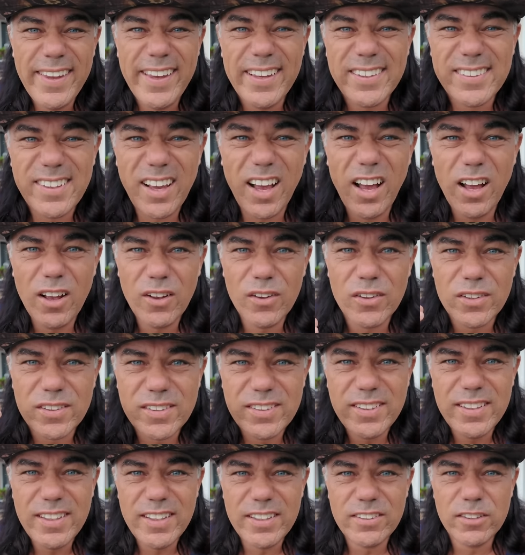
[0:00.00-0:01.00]
is alt
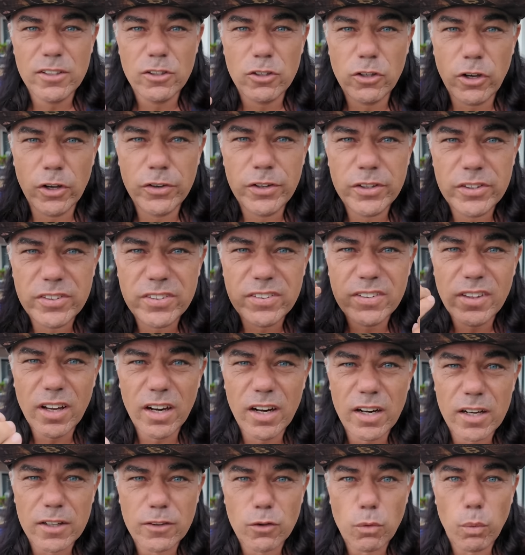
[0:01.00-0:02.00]
season gonna
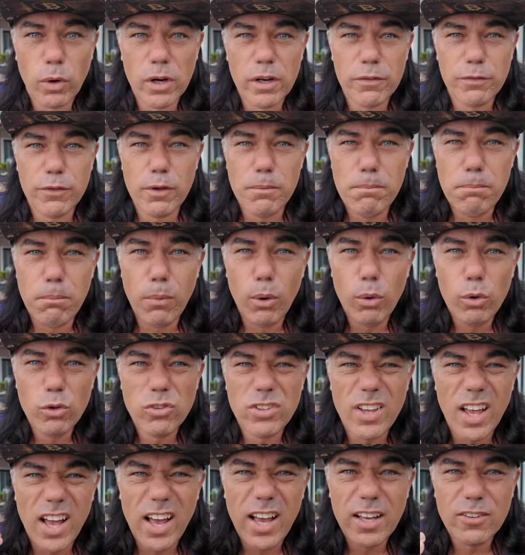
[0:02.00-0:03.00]
start? One of the
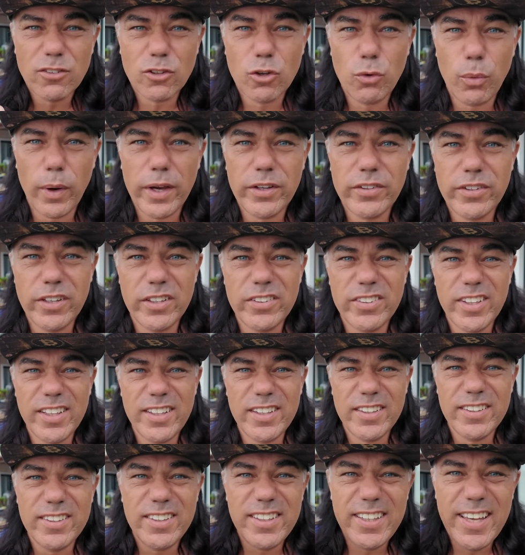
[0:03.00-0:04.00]
most asked questions in
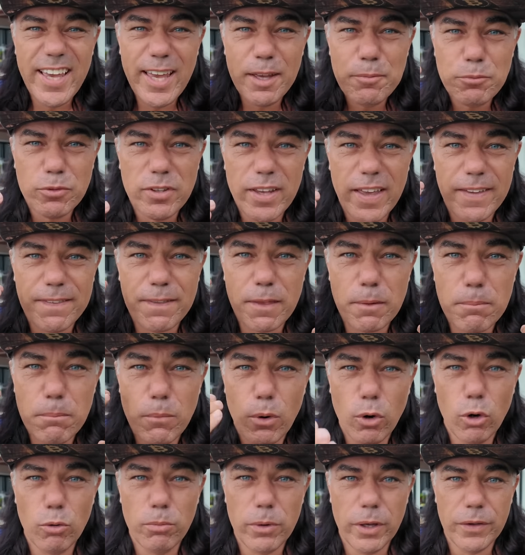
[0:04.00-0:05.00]
the DMs at the
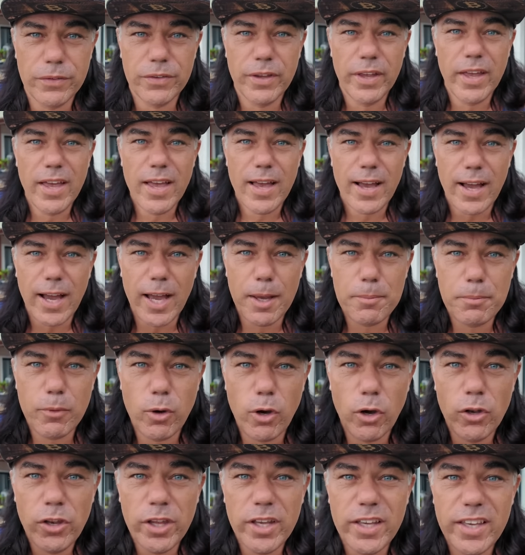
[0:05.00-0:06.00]
moment. I'm
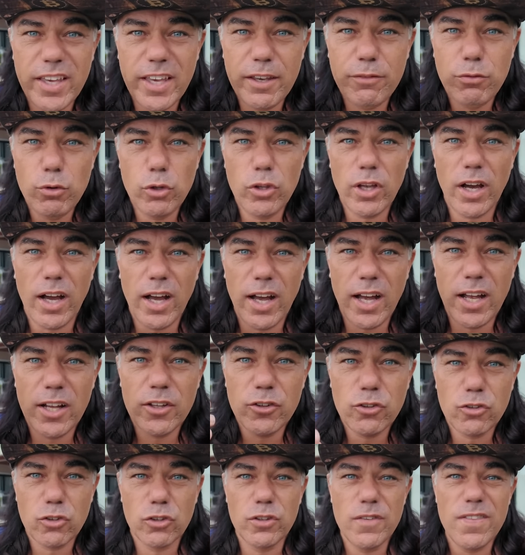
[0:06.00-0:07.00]
gonna give you the
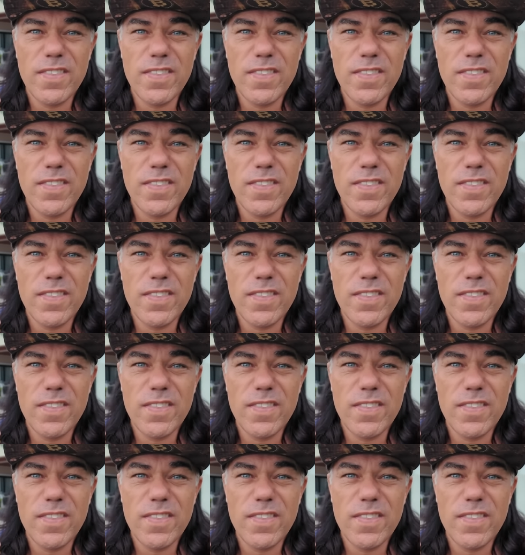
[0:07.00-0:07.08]
answer